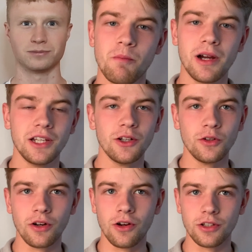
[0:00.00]
Make it look
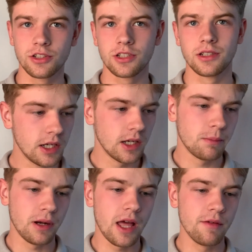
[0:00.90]
nice.
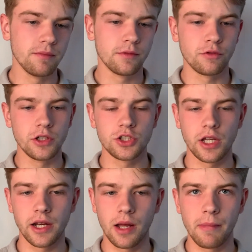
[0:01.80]
Plan for each day
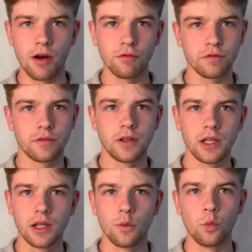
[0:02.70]
of that month,
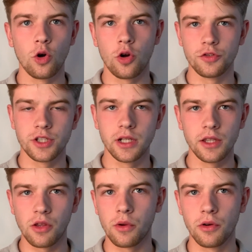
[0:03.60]
what content they're
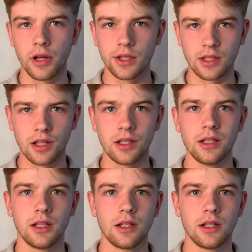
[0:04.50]
doing on that day.